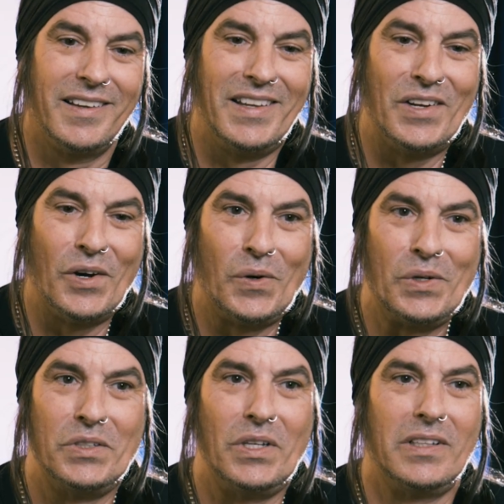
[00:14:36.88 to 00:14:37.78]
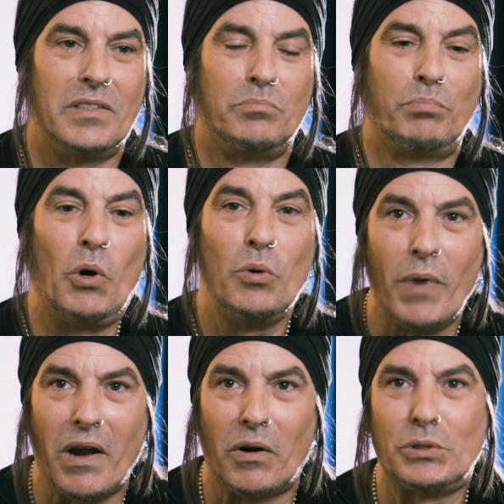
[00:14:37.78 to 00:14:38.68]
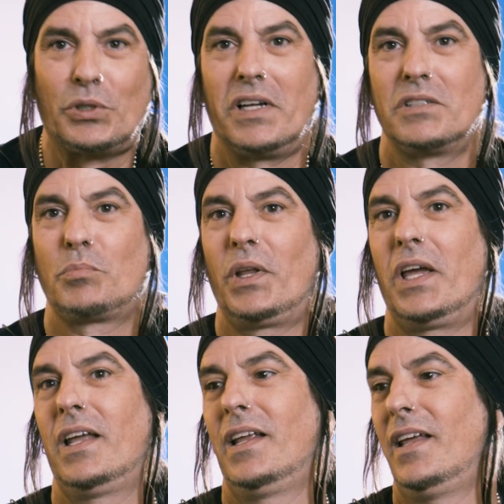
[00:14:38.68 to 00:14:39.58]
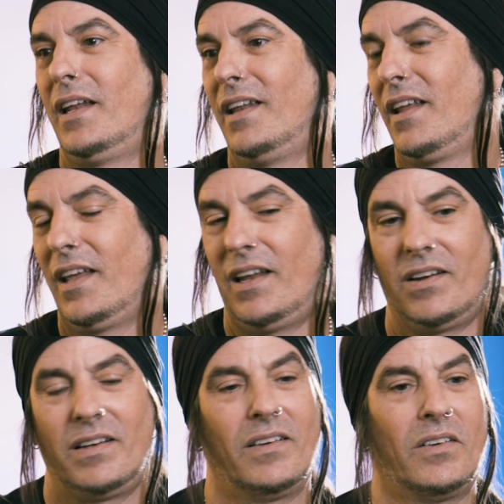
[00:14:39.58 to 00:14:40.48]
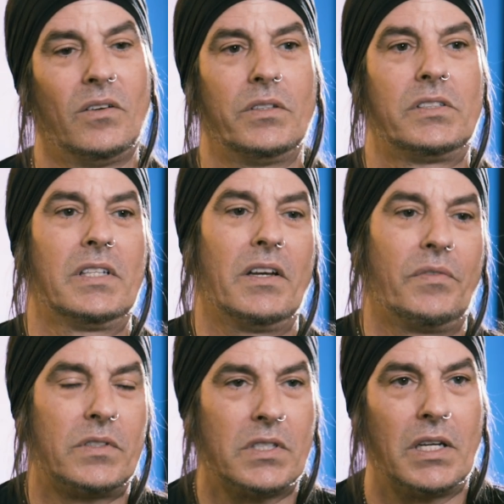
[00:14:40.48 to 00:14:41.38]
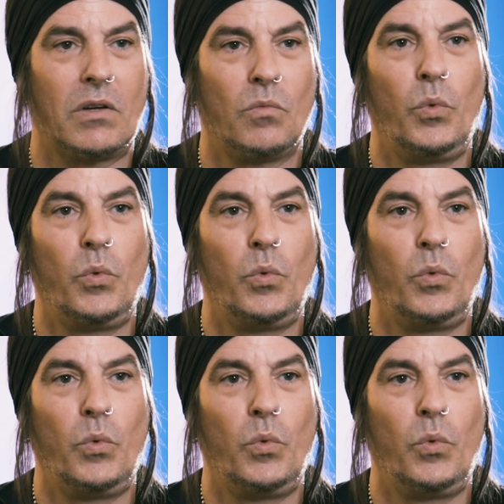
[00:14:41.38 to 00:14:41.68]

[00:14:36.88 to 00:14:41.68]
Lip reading: you know, his bone marrow transplant and all this stuff. It's like